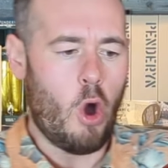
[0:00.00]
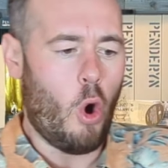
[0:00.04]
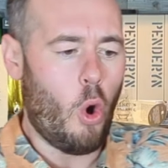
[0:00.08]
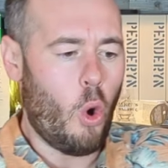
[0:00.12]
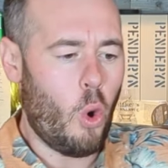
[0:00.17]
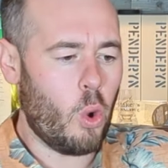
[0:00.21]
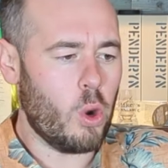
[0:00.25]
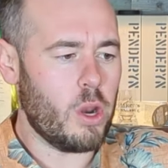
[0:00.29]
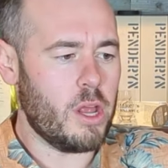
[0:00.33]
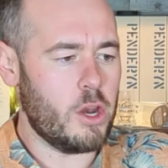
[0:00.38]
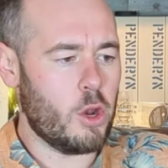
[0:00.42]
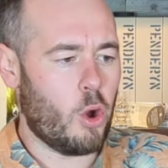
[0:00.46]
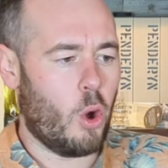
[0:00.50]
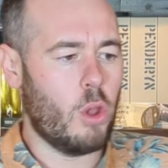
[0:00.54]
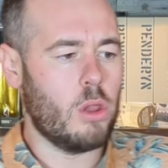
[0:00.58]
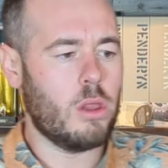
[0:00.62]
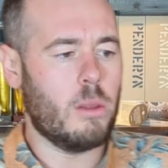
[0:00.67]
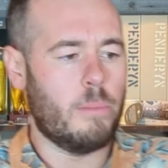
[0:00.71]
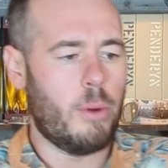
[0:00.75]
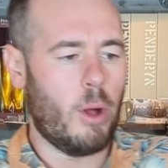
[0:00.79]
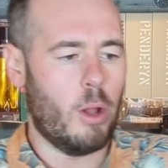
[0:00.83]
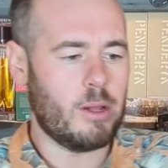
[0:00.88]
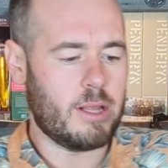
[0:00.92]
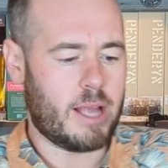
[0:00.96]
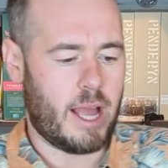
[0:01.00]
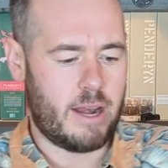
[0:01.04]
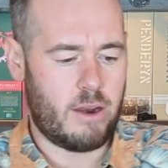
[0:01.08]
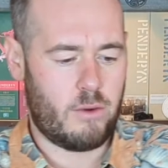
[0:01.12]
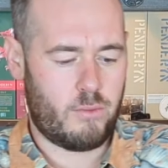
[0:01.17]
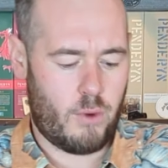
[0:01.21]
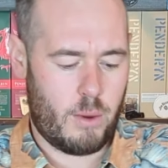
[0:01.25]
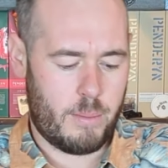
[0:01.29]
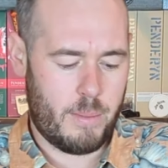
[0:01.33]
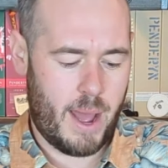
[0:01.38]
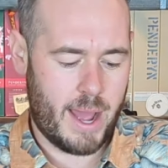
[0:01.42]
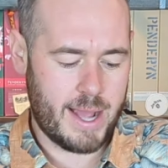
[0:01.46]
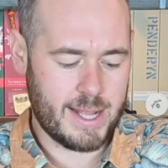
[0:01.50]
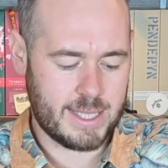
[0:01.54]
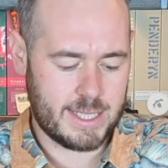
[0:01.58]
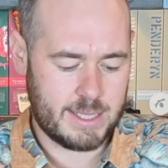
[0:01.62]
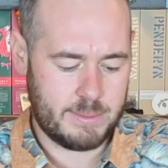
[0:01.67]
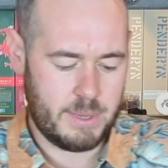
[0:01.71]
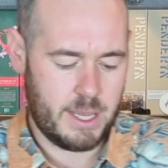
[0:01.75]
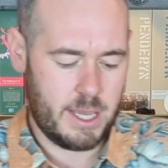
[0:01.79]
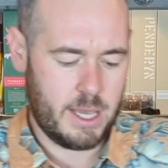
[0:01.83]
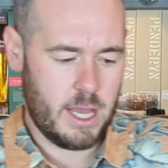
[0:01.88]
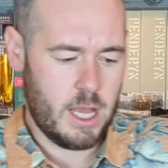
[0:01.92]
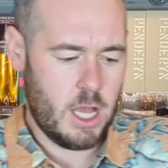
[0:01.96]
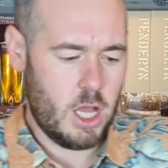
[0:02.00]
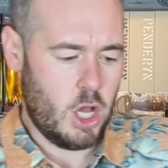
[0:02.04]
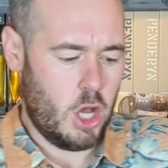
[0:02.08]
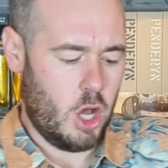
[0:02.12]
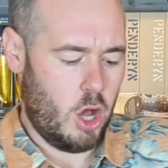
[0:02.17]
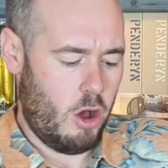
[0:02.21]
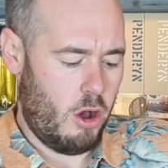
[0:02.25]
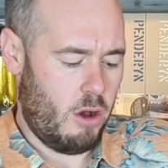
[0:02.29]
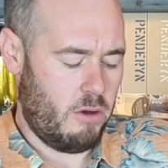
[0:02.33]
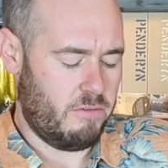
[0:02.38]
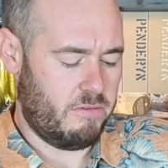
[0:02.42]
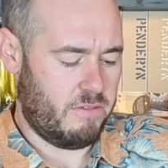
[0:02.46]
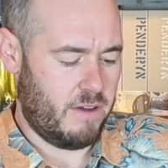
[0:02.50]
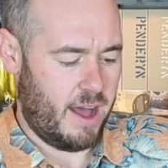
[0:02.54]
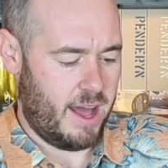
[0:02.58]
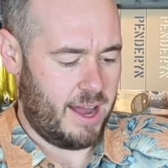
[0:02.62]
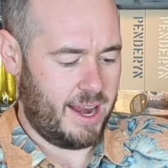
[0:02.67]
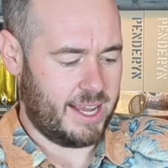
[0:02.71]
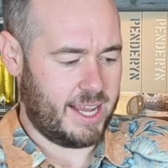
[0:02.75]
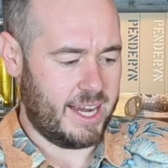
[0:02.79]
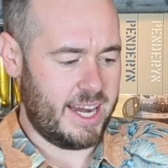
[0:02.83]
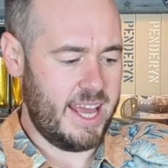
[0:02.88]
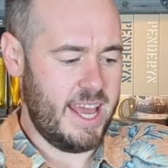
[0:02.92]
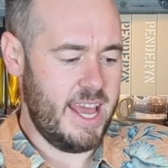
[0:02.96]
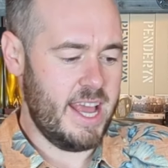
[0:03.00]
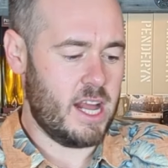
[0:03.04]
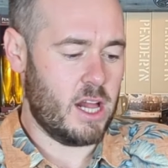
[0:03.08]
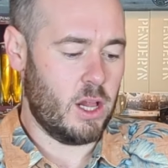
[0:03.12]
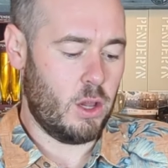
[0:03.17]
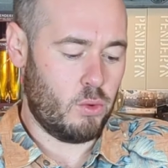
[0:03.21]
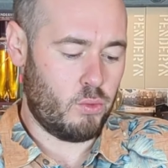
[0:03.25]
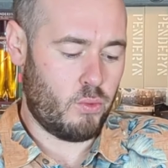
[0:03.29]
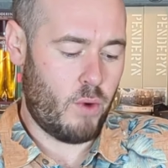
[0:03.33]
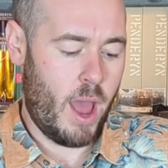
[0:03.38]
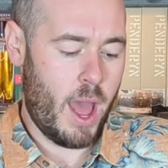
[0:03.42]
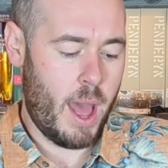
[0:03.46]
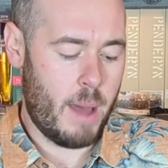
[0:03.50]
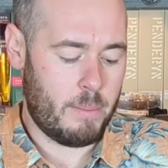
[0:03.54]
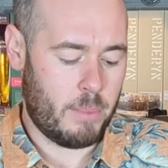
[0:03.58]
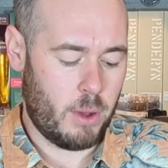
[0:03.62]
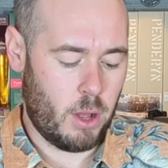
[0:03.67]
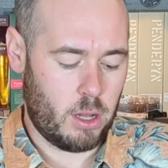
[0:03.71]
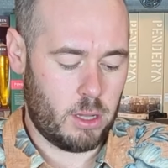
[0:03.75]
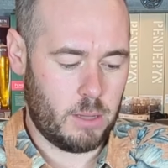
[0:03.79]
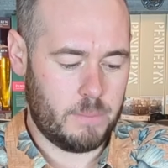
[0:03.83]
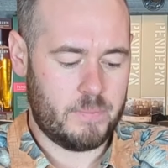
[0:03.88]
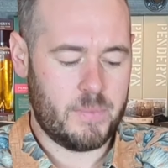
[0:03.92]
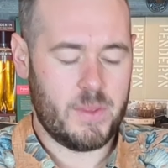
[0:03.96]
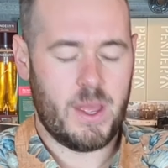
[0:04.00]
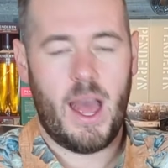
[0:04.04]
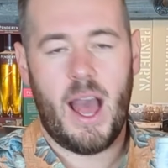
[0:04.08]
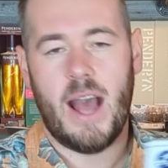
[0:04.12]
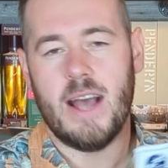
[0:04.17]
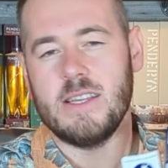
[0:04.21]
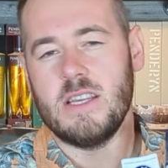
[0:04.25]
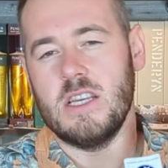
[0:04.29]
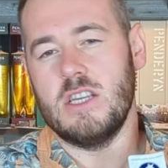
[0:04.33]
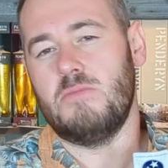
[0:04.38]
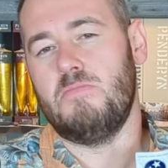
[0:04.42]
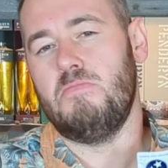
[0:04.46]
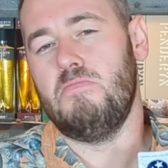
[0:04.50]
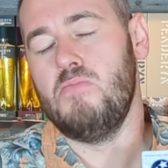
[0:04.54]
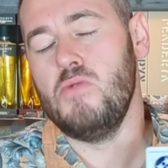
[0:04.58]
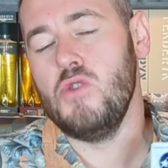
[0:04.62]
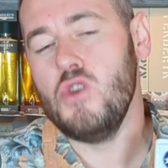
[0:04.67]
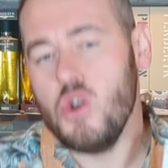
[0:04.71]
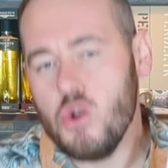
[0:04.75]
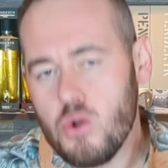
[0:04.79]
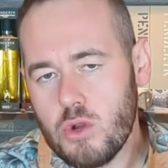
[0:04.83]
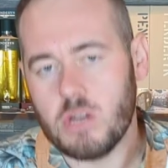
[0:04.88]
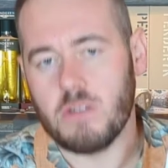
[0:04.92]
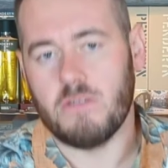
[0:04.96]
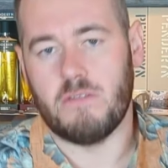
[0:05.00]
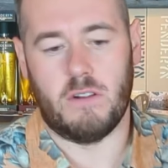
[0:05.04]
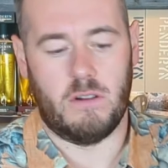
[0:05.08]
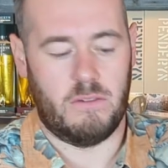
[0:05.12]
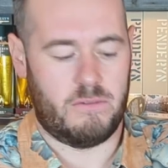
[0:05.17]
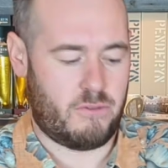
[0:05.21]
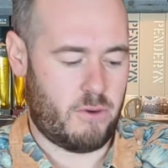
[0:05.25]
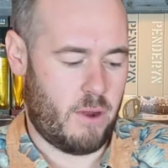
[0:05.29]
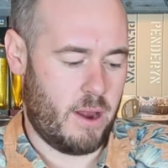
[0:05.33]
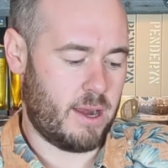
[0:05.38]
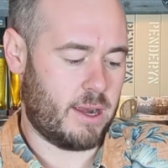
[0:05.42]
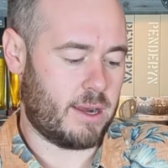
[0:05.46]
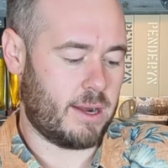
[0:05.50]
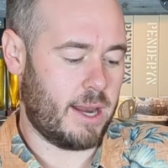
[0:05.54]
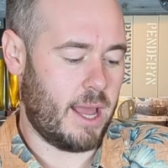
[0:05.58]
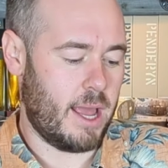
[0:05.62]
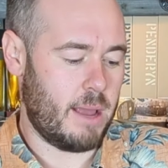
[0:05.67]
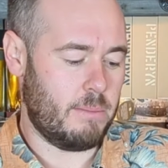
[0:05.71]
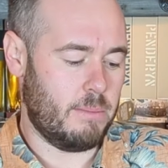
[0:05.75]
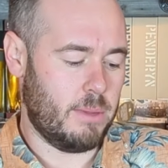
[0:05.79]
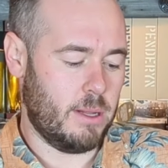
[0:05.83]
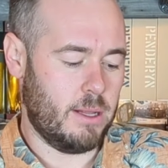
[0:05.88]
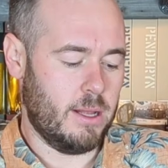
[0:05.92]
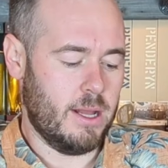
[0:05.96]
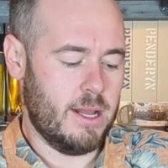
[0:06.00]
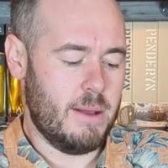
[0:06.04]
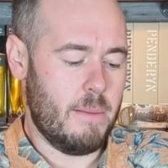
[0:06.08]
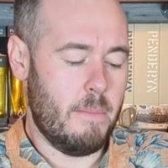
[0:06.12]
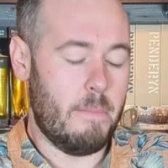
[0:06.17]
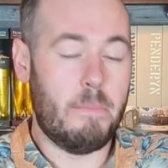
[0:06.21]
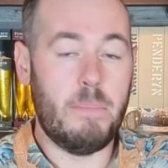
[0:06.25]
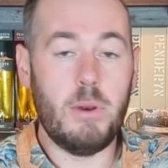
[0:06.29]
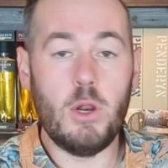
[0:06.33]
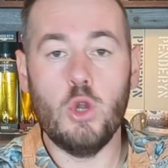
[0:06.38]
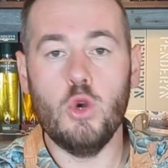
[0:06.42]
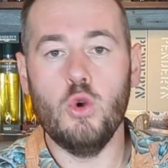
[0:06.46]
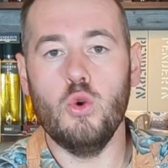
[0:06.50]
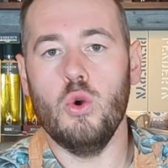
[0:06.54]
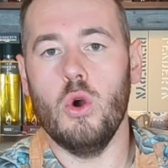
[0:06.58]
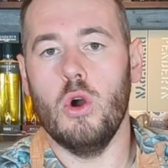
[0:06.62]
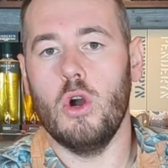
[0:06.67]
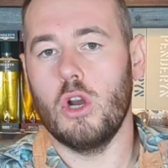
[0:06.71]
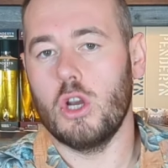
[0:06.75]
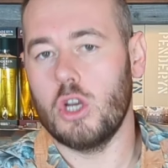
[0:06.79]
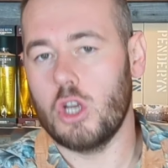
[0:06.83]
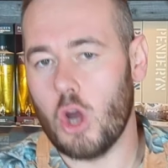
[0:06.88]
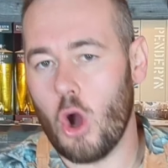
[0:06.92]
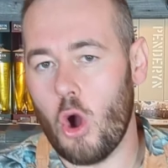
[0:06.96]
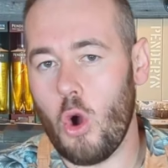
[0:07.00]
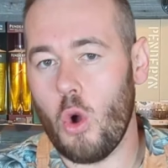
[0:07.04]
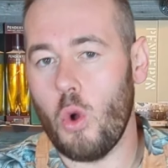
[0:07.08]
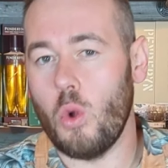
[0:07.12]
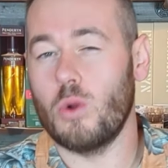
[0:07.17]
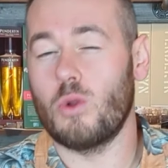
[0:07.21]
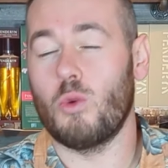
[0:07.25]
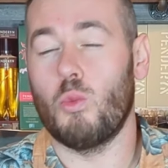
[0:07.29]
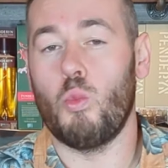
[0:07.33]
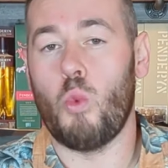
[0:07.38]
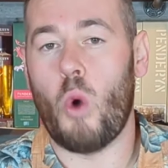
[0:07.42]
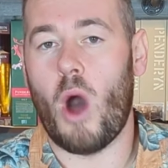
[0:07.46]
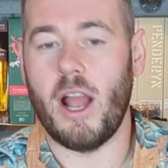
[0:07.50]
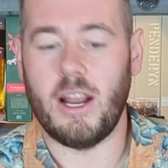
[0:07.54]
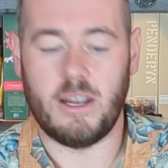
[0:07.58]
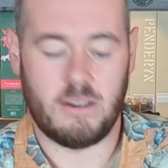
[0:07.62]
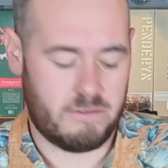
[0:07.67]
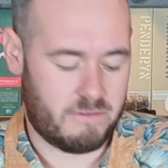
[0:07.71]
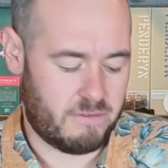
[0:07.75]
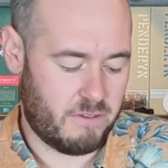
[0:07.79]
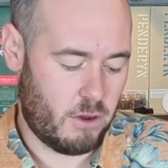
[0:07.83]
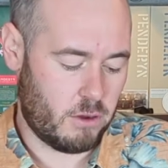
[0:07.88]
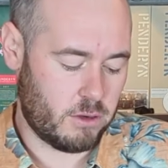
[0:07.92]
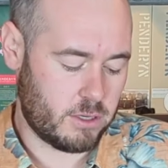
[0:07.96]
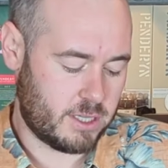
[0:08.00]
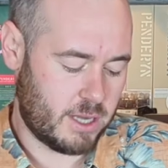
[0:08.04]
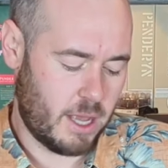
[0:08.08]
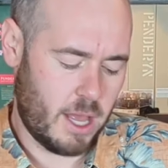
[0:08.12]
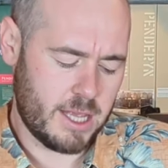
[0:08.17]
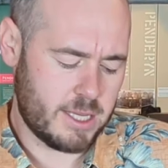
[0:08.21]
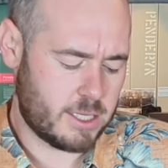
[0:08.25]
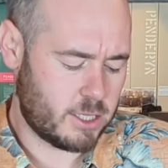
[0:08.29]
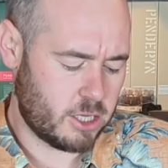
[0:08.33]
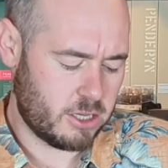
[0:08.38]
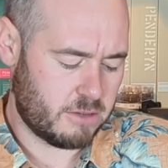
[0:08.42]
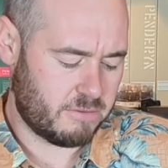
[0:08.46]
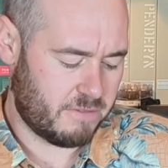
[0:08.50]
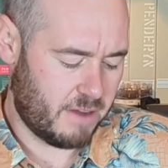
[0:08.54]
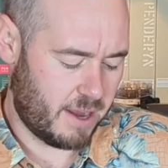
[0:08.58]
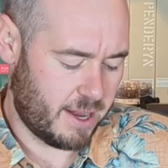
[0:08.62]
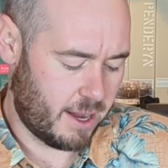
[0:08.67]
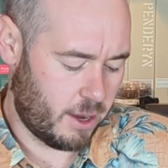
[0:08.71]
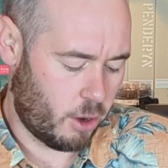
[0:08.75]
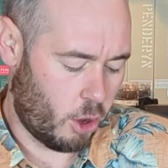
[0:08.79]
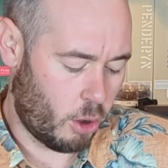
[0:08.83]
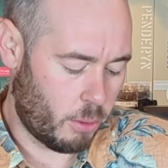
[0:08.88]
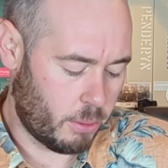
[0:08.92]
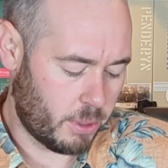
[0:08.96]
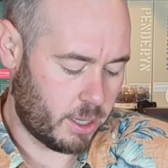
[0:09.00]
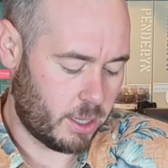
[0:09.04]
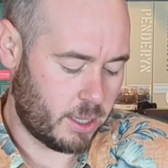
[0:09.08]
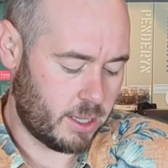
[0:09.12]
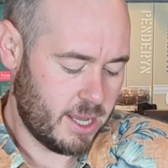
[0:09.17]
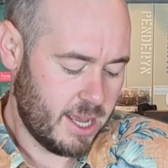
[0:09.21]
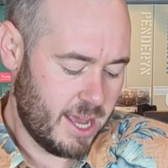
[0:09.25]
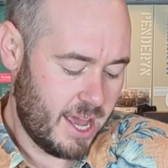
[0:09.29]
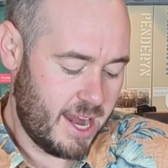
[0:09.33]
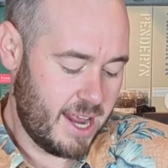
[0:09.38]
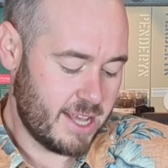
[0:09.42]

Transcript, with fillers: All in all, the bottle kind of reminds me of uh, like an Eagle Rare bottle. It has this beautiful front label, blue, gold, white font. It's just phenomenal.